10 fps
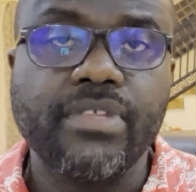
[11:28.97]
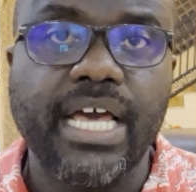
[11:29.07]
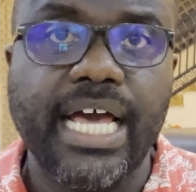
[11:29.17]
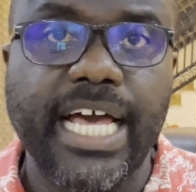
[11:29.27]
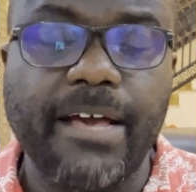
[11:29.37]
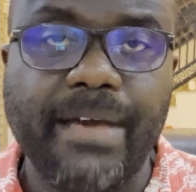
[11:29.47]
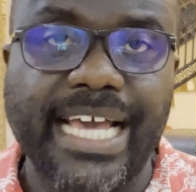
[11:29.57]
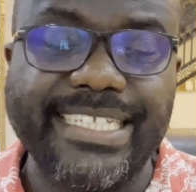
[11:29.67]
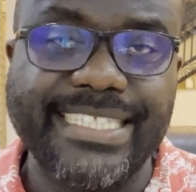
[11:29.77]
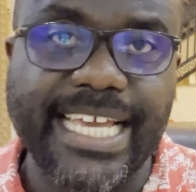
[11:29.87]

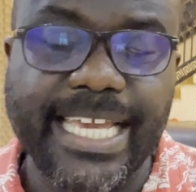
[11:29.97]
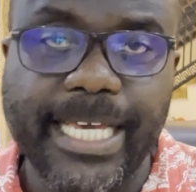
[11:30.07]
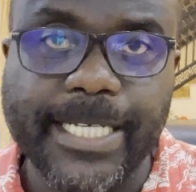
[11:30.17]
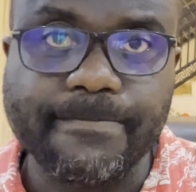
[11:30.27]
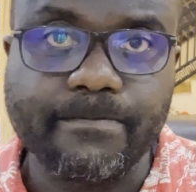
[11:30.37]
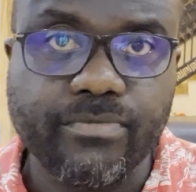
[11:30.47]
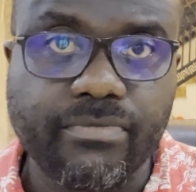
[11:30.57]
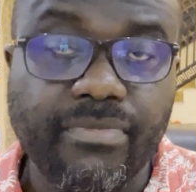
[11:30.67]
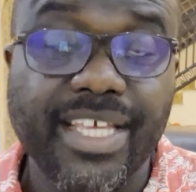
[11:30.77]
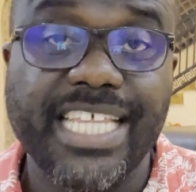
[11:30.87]
and
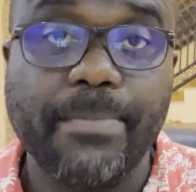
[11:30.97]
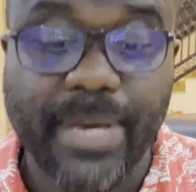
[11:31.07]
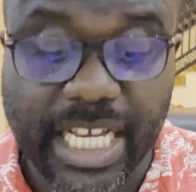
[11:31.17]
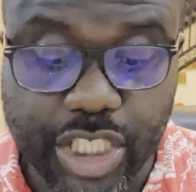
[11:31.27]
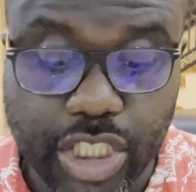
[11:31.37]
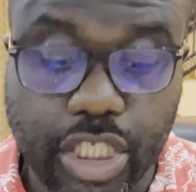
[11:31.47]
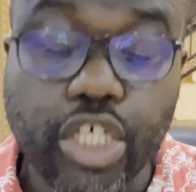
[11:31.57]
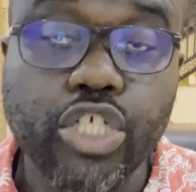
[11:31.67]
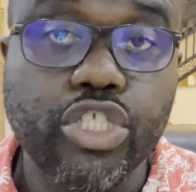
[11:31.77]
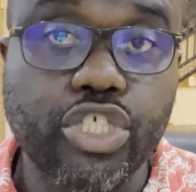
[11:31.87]
they purchased
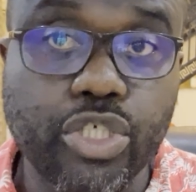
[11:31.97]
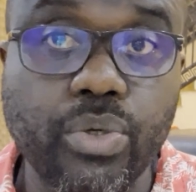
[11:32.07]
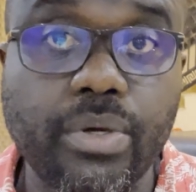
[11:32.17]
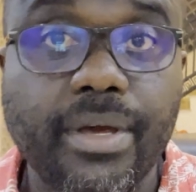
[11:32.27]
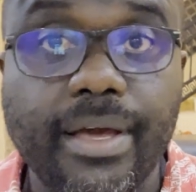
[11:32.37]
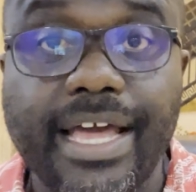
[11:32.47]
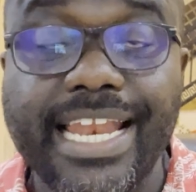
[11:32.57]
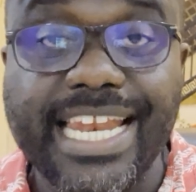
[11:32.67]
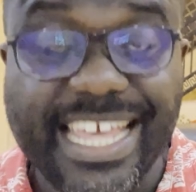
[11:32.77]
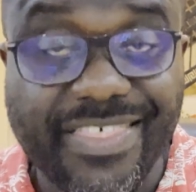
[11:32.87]
2
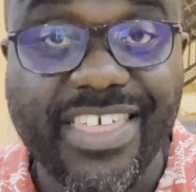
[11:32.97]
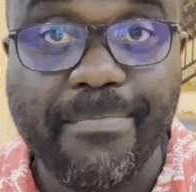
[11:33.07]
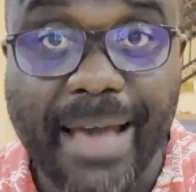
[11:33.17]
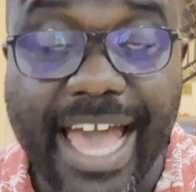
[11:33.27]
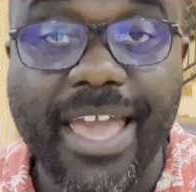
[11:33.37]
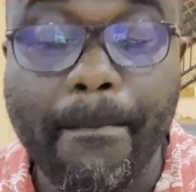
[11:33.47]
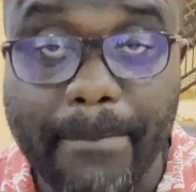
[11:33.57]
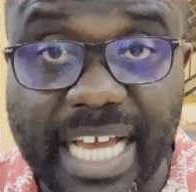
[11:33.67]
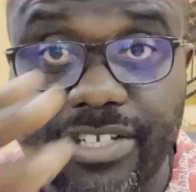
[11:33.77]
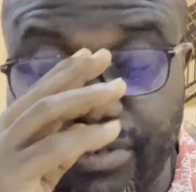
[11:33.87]
lithium-ion
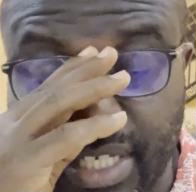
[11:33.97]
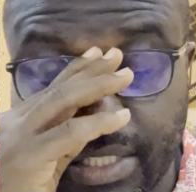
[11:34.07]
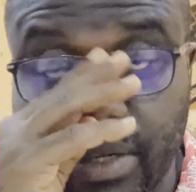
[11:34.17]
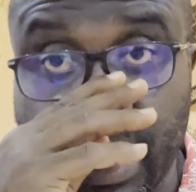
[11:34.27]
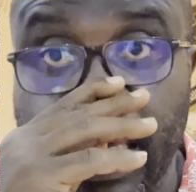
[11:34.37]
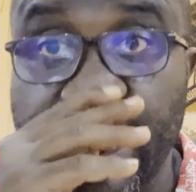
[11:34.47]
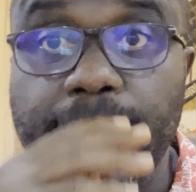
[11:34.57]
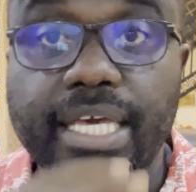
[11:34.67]
batteries, okay,